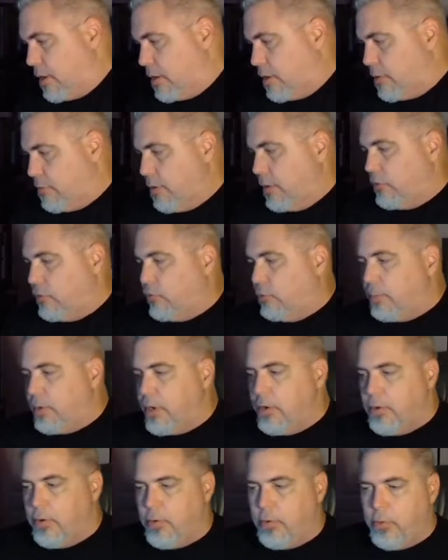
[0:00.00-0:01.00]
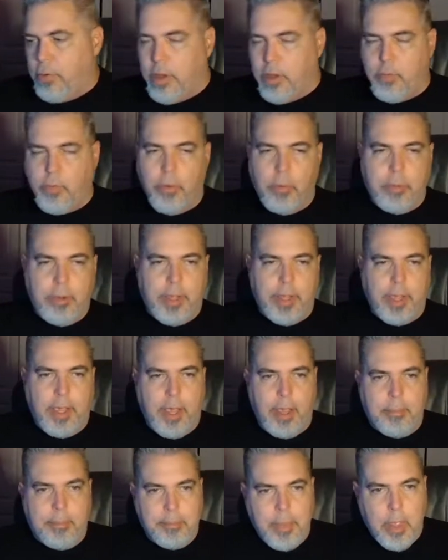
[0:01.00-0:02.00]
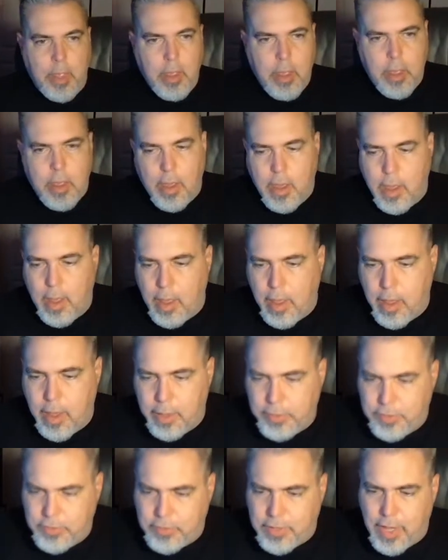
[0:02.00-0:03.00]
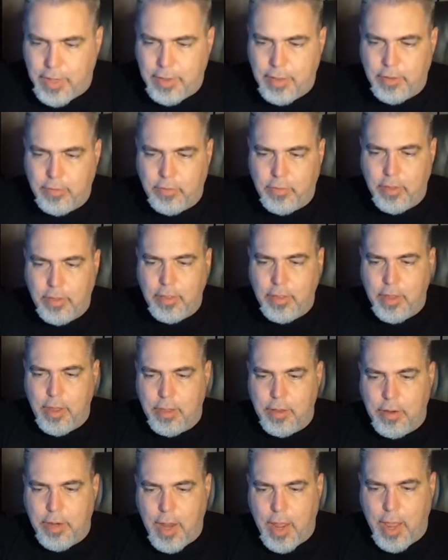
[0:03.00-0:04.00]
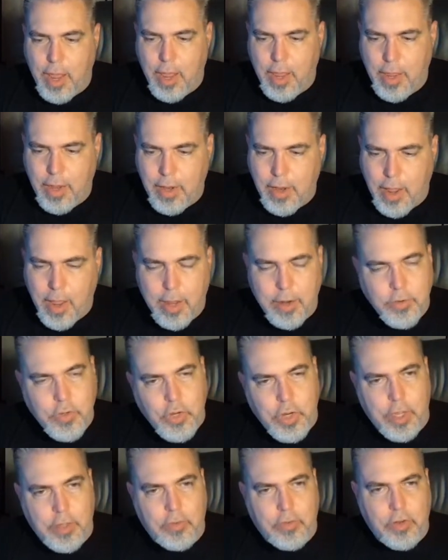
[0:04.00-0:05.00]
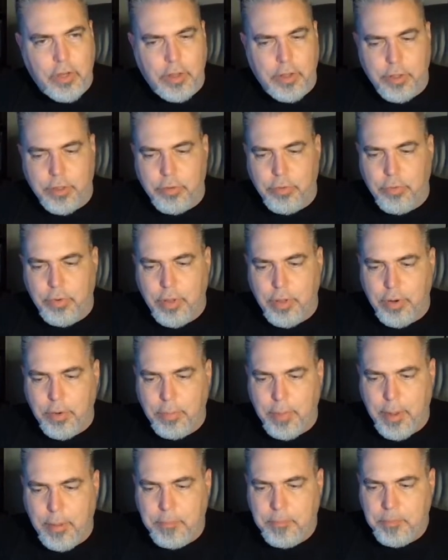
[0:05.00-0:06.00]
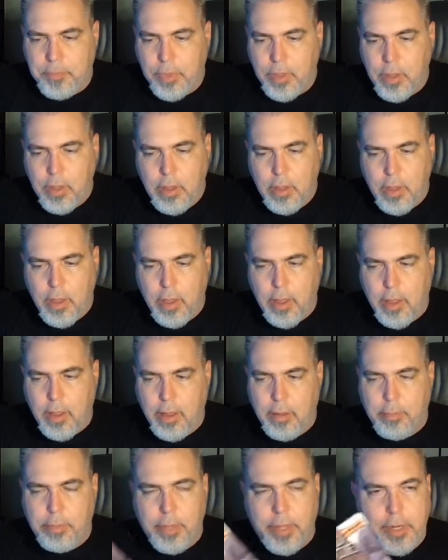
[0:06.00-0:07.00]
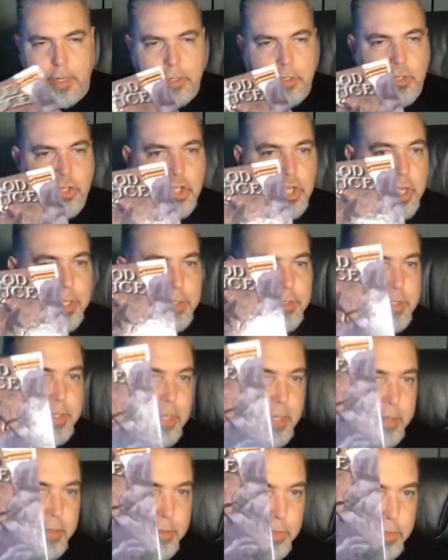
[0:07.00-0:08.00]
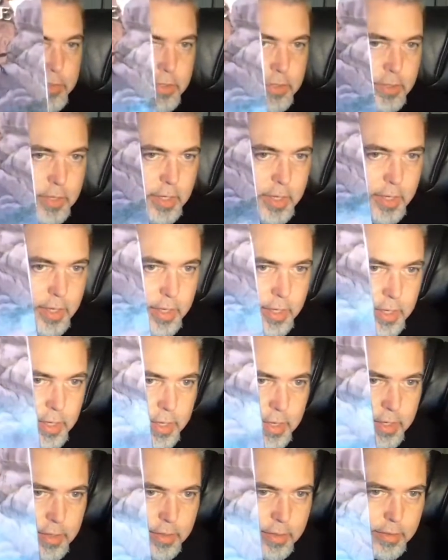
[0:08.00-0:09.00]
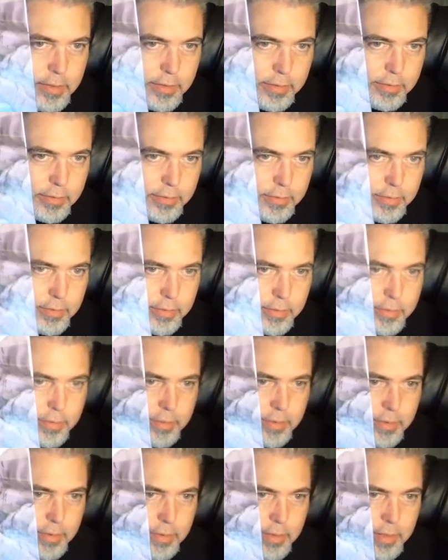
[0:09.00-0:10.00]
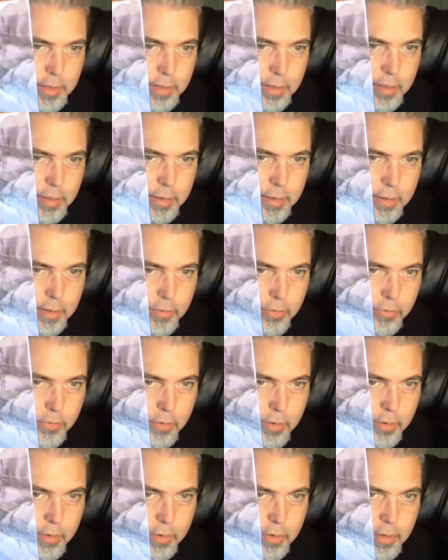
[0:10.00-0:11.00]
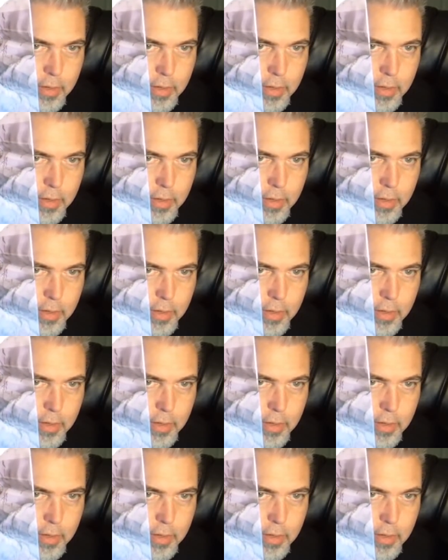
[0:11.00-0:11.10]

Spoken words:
Great superhero role-playing game. I just got this in the other day, and I had a chance to look through it a little bit. Blood and Justice. Let's get that closer.